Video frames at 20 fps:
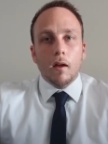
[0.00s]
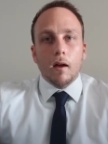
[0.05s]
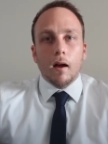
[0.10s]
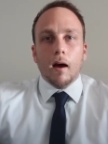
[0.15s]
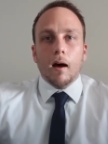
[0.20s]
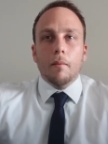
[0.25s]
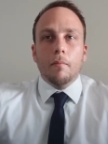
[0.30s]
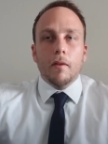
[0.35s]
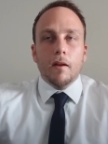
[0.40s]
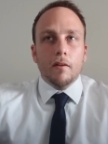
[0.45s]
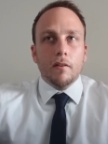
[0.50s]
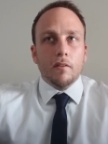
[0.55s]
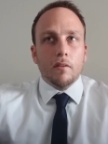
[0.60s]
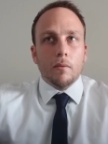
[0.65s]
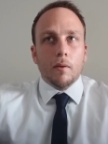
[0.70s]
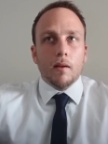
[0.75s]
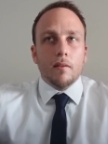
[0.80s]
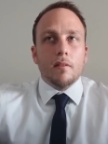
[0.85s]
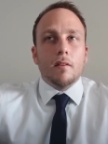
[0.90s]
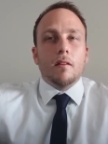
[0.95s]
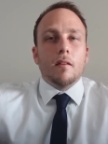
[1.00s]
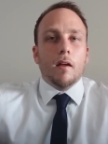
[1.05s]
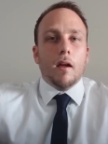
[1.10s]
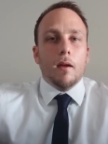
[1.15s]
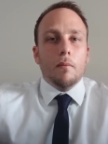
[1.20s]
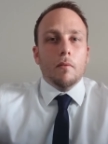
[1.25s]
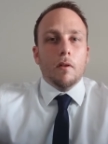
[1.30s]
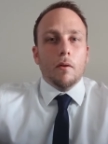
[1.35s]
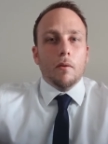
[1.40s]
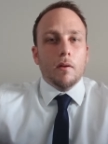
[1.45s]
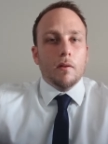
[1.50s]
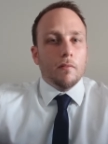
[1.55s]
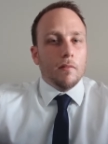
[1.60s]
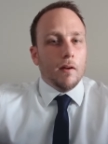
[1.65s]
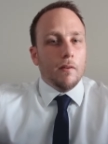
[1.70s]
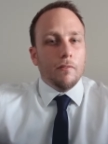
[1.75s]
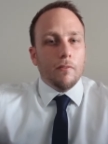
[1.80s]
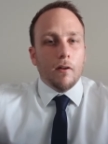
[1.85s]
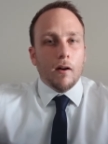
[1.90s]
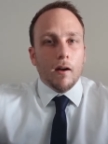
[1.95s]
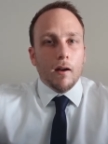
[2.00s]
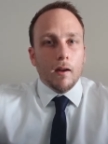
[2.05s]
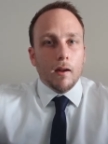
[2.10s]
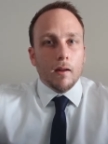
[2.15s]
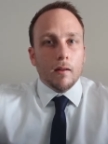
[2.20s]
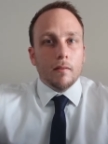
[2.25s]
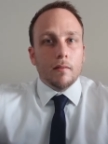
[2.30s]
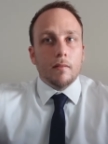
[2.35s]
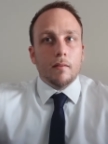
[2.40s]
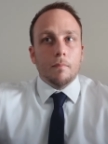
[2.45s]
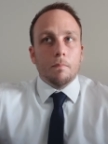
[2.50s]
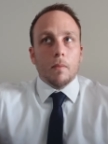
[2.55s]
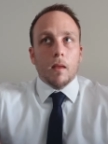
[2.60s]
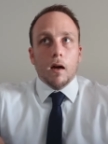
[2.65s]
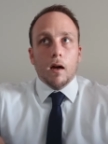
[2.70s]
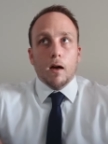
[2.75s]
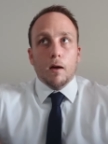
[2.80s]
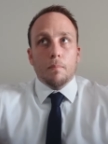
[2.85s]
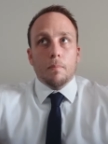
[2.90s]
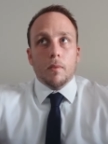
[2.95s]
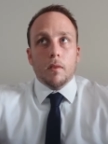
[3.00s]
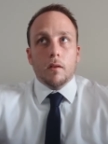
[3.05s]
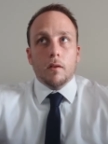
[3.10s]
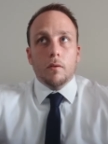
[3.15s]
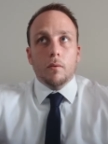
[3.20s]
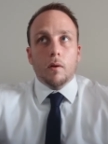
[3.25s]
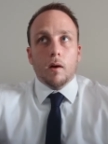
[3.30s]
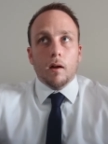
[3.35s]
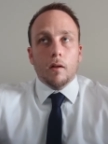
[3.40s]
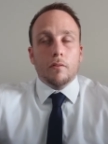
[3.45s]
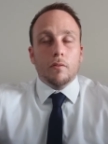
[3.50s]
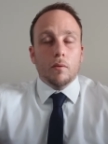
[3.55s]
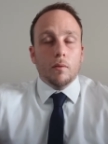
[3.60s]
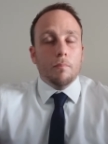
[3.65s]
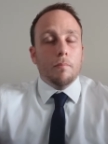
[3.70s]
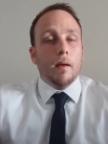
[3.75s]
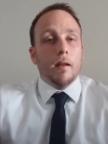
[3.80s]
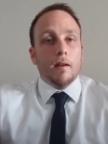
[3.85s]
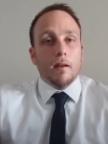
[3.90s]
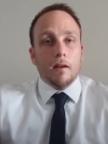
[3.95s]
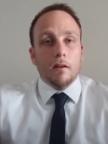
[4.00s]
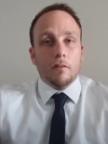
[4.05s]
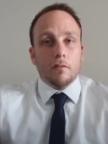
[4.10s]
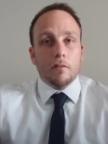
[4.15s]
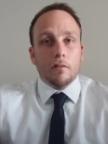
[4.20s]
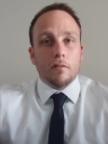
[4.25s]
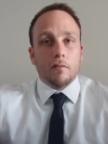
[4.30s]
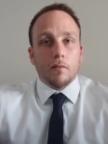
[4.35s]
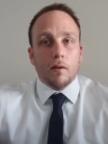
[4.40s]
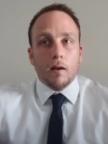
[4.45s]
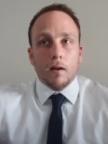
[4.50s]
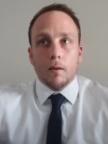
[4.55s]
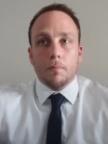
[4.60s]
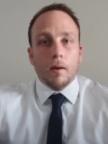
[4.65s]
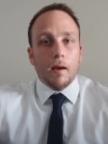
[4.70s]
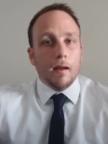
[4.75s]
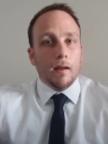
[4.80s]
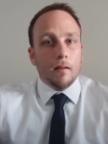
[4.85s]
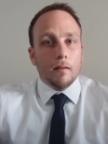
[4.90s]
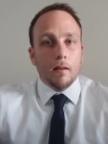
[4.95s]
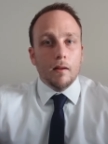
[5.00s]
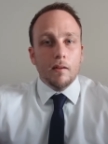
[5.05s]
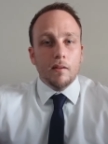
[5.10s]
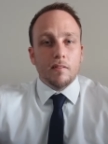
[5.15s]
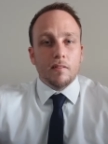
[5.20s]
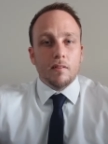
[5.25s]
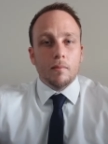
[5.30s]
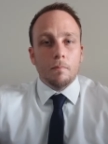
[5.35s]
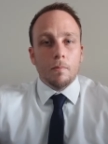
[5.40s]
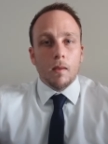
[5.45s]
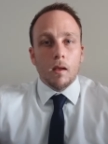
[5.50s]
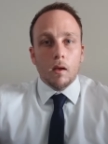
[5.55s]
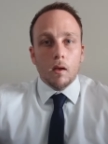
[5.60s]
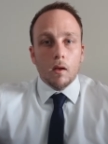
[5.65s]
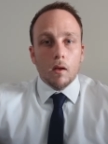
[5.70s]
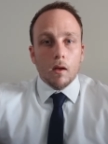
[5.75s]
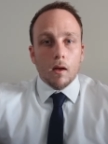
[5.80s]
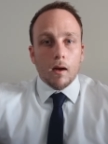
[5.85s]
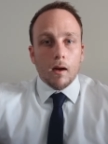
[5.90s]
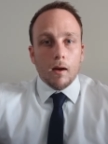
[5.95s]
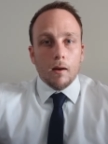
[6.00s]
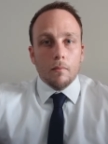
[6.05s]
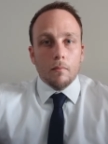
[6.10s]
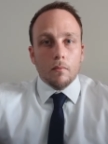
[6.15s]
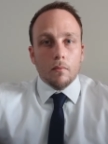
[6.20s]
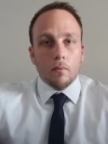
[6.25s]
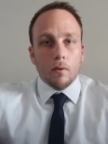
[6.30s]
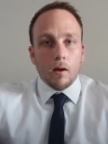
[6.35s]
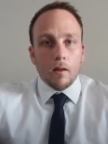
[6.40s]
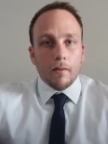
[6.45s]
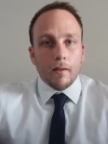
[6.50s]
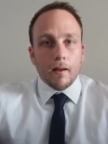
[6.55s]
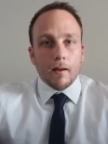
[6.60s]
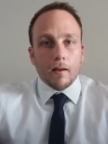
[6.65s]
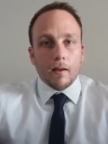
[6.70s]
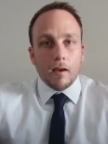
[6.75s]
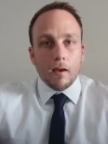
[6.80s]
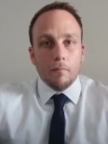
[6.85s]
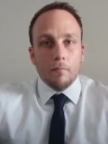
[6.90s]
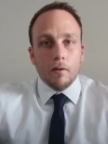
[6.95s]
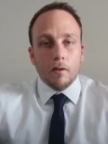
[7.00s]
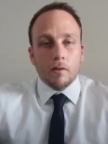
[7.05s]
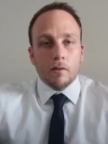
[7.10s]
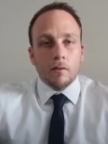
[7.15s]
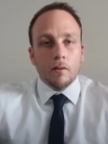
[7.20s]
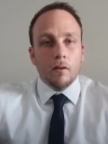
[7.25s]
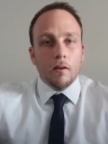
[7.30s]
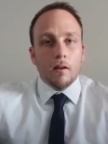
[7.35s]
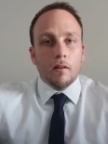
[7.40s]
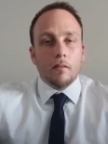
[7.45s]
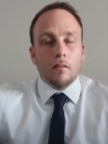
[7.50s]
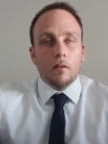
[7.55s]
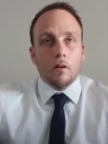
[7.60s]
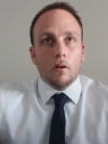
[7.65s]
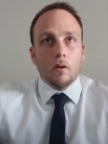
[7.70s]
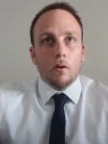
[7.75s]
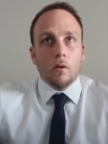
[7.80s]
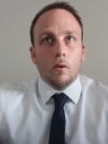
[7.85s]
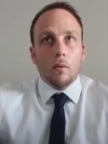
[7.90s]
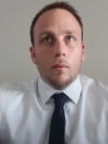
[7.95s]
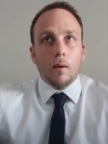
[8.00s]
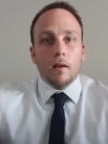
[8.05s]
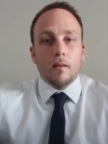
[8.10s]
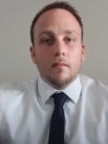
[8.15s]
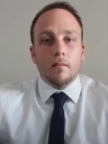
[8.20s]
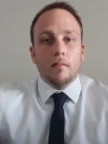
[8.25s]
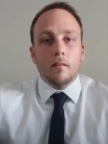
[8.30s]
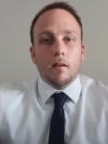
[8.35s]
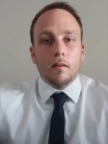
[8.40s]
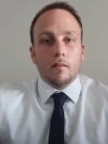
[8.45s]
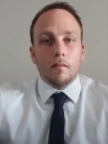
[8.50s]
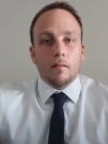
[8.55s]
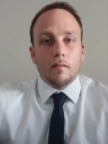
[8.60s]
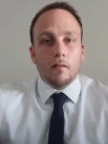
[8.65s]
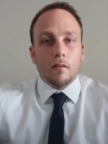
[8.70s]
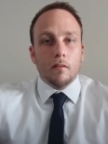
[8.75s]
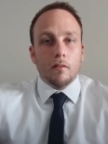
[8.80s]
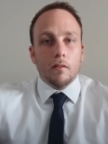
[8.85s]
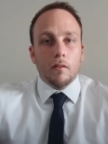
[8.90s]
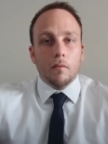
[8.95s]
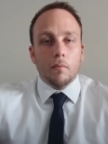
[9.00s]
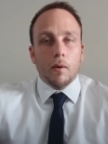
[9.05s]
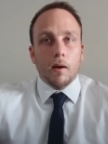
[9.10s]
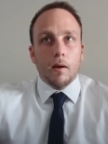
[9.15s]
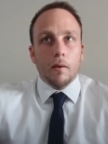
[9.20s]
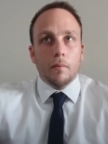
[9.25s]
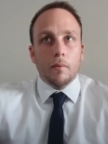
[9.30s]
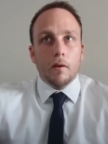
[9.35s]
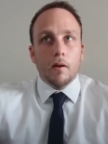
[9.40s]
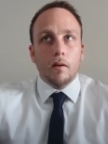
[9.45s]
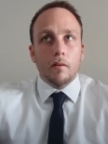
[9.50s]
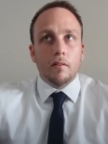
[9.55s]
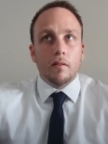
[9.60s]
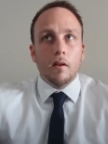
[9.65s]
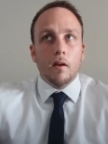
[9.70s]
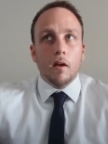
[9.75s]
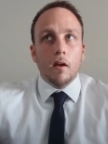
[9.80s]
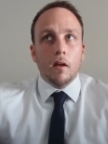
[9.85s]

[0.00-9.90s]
There is always the claim though, when you refinance, you are to a better interest rate, you're paying less. While that can be true, it's not always necessarily the way it works.